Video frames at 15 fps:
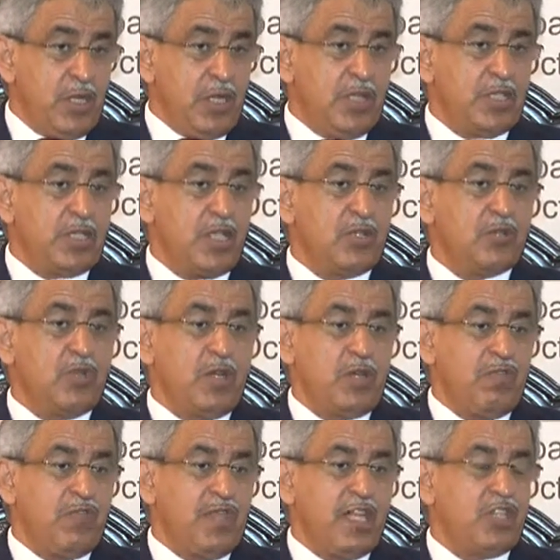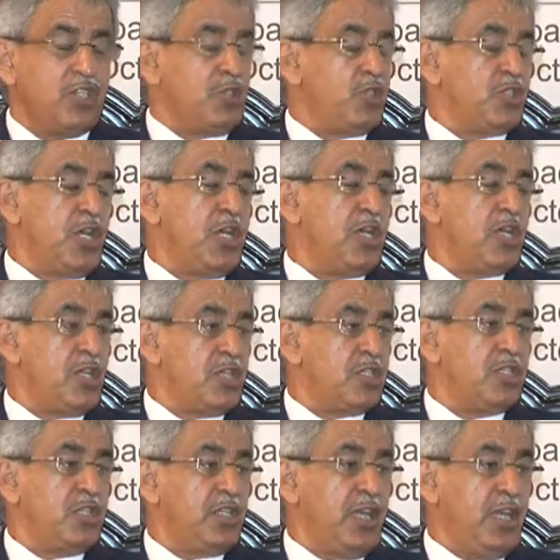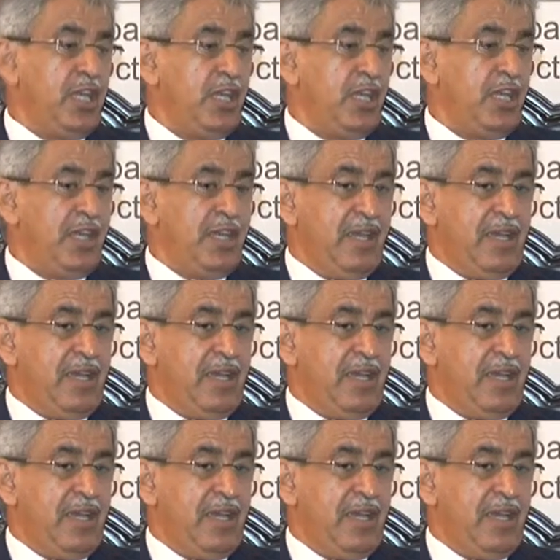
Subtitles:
And this is one of the issues I raised today